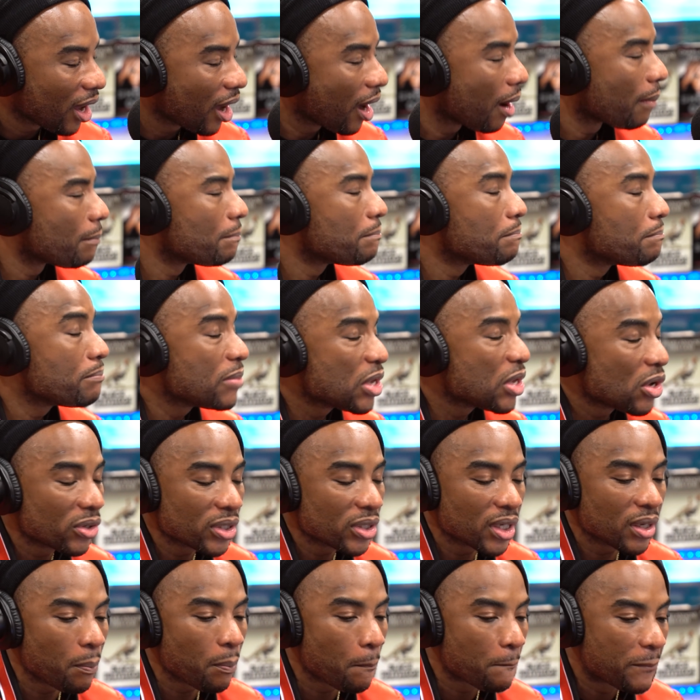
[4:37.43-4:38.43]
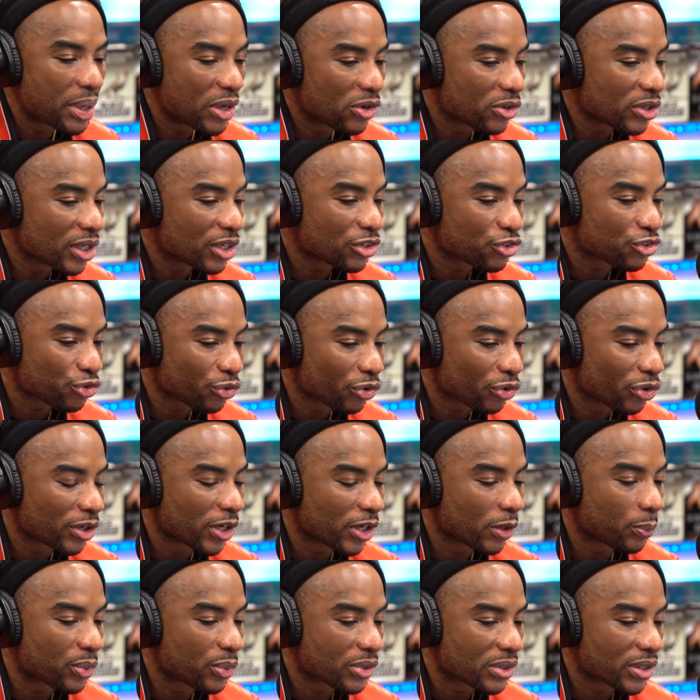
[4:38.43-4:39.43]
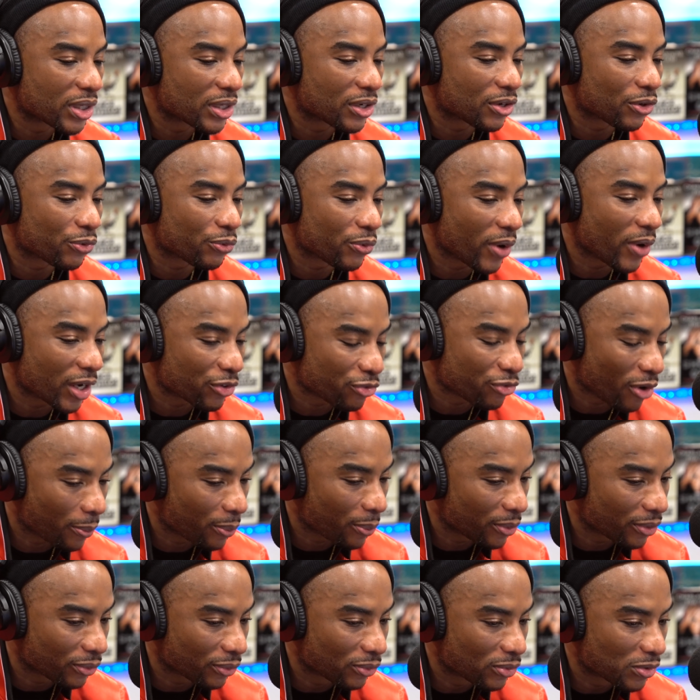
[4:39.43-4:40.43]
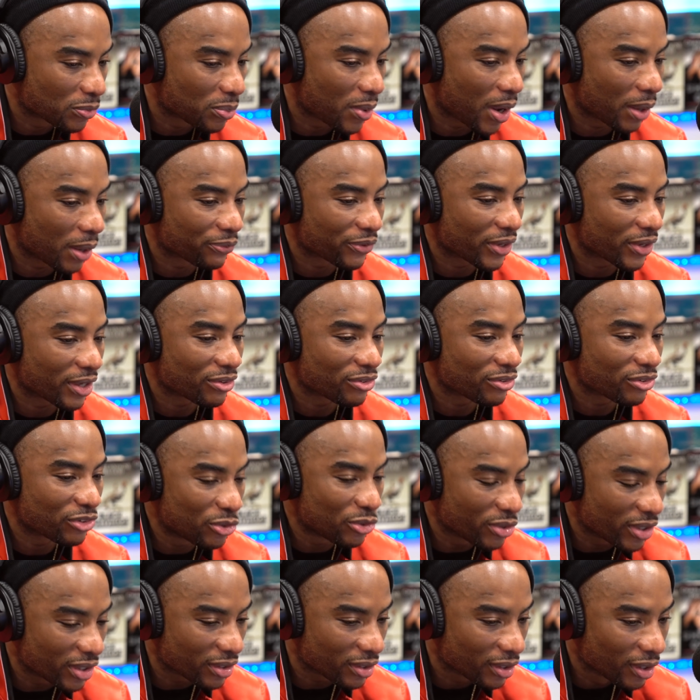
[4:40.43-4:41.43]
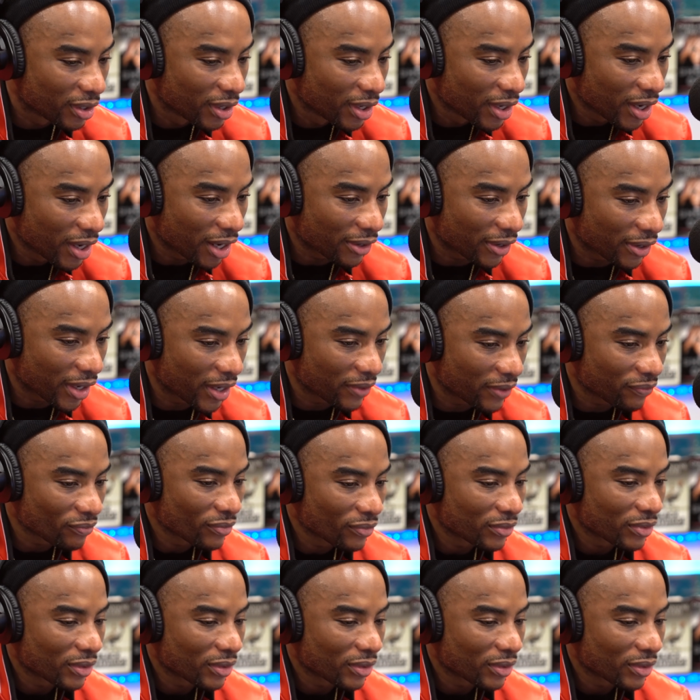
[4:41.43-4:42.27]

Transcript: A million, billion, trillion percent correct. Drop on the clues bombs for that student. All right.